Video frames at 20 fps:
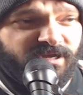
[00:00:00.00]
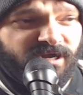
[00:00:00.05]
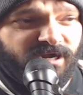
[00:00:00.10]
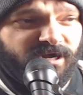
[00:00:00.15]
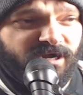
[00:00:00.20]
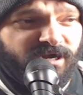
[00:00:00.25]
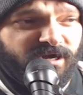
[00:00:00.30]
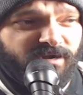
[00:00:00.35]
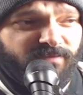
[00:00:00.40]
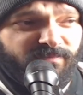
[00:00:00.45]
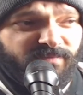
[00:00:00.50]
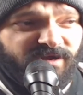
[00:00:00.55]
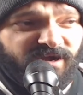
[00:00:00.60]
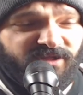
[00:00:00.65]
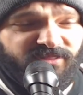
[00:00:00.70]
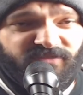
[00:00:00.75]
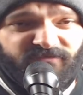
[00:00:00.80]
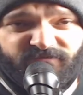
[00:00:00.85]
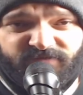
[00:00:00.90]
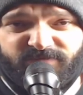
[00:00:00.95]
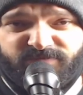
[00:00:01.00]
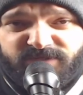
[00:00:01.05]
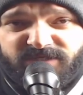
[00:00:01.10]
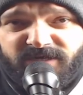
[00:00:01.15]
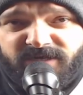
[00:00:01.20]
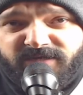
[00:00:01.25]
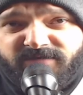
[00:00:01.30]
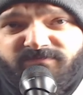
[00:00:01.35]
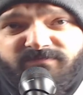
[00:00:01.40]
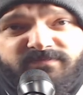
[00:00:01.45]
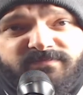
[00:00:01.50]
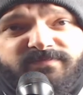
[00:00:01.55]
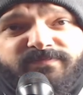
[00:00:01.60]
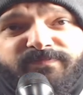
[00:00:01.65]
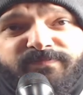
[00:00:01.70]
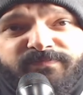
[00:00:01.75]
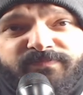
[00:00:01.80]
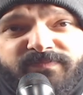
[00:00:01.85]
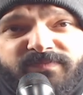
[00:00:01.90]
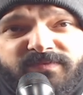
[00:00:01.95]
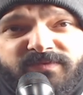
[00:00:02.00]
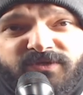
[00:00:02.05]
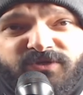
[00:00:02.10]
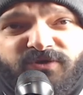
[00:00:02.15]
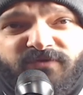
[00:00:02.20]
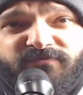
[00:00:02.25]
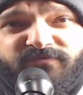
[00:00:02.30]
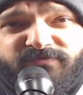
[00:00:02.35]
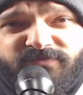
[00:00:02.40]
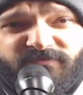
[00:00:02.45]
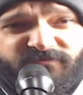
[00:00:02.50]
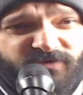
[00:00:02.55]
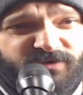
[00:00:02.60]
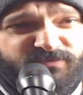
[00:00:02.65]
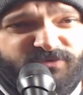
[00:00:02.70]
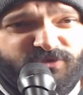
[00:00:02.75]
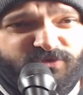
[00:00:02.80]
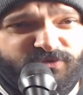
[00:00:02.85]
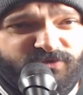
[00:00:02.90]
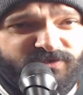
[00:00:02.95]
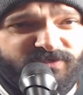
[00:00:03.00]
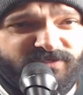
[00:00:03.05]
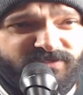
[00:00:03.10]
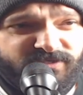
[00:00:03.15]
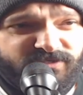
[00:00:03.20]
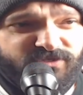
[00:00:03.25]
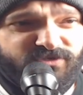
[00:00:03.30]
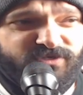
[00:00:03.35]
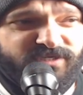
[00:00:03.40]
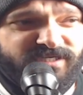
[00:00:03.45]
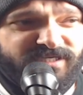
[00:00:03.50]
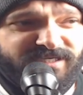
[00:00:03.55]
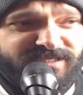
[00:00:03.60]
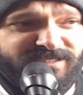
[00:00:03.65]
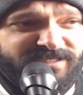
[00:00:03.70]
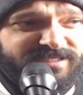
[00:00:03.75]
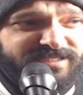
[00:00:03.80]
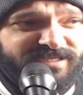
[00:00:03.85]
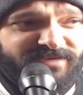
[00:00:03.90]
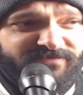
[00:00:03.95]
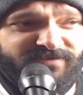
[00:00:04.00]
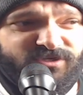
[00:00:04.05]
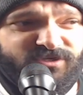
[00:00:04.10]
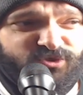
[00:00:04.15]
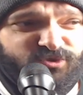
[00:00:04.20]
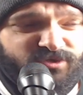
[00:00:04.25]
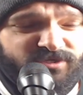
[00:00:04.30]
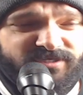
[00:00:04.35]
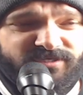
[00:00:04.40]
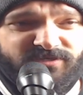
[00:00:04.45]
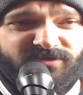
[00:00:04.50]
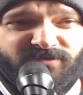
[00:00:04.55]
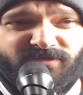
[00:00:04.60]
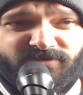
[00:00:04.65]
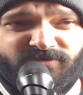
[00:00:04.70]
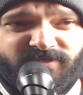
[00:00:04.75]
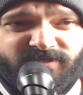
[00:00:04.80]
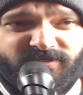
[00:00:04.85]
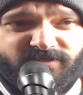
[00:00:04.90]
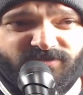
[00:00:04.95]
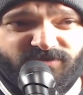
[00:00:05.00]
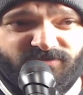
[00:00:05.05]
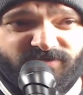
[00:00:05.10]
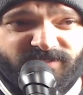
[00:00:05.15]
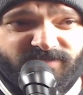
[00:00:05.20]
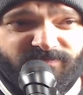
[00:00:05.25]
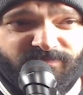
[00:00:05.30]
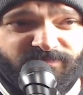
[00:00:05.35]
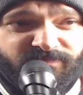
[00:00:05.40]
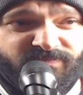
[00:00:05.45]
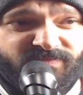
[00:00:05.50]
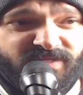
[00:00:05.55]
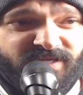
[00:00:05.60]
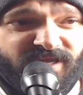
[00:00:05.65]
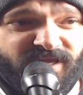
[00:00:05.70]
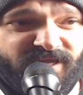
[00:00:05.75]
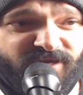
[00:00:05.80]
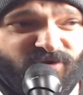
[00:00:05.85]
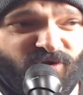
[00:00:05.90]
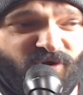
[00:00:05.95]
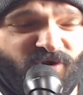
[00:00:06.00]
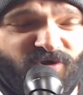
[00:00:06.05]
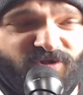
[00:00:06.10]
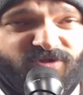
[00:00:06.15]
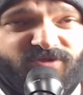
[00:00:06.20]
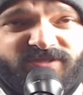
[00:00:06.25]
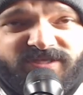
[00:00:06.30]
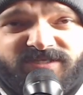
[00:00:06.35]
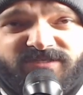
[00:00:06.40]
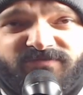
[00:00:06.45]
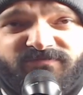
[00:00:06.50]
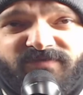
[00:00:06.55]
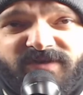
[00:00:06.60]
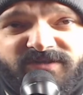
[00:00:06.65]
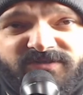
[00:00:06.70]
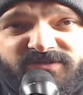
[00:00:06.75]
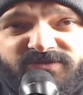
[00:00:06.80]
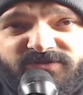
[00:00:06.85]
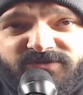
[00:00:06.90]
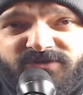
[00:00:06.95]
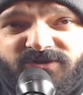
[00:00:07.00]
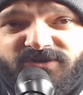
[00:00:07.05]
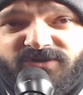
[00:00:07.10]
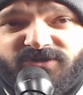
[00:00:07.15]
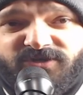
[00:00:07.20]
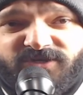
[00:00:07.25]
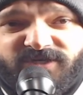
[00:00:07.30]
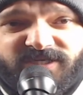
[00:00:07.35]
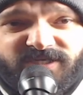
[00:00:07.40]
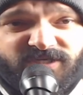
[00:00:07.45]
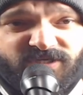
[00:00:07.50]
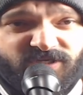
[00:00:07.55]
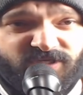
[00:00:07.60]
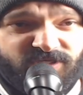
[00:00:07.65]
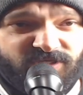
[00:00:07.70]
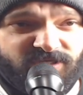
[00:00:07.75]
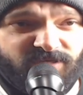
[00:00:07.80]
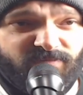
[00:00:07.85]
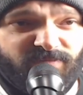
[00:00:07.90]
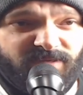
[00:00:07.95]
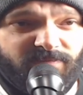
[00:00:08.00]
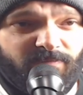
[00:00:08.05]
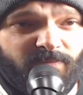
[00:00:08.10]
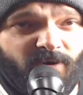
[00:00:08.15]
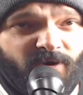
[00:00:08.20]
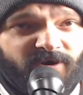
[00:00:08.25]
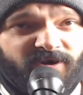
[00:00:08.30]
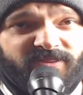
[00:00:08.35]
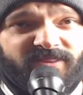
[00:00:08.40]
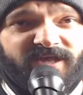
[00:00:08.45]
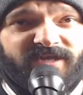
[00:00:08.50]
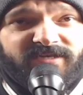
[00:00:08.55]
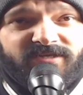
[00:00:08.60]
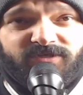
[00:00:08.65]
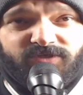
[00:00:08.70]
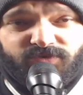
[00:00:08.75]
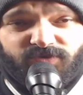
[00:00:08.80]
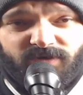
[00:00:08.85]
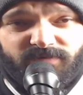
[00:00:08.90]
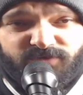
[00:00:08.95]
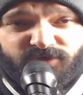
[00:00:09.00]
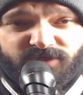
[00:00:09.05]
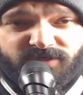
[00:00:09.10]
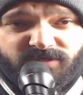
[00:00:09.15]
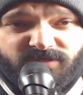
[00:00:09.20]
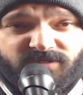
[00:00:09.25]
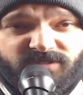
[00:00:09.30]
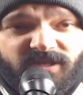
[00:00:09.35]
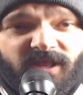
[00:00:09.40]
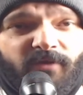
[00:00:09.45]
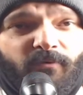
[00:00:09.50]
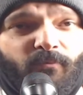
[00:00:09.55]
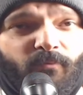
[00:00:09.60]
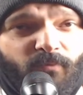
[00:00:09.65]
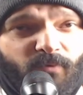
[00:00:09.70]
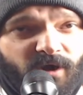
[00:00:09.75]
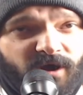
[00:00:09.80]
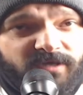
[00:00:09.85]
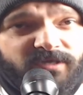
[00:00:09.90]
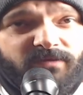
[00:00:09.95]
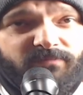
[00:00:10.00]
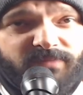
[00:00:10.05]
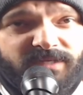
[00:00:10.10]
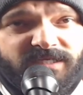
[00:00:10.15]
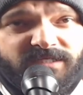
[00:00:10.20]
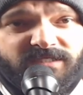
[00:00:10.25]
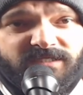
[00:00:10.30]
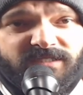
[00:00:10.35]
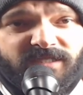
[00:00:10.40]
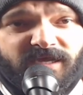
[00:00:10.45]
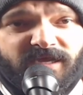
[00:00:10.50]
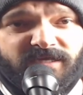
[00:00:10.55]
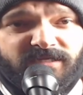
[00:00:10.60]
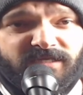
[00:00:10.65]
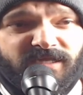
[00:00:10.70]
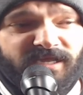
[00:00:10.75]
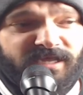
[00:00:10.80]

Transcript: On the flip side, you know, the pharmaceutical industry is a $70 trillion industry, and all of these investors are looking to be part of that disruption. They want a piece of that.